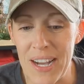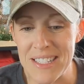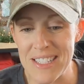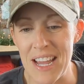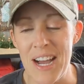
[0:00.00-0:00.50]

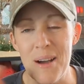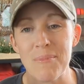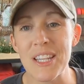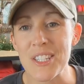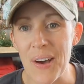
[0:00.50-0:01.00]
but,
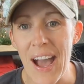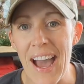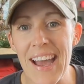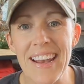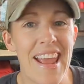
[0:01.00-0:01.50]
let's go
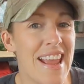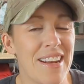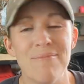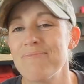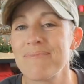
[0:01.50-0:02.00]
ahead
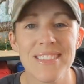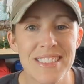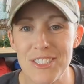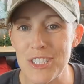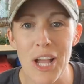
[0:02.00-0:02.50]
and
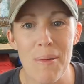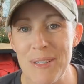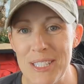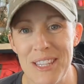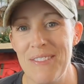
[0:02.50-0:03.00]
just
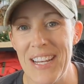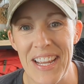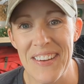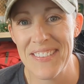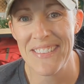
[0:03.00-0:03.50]
hop into the video.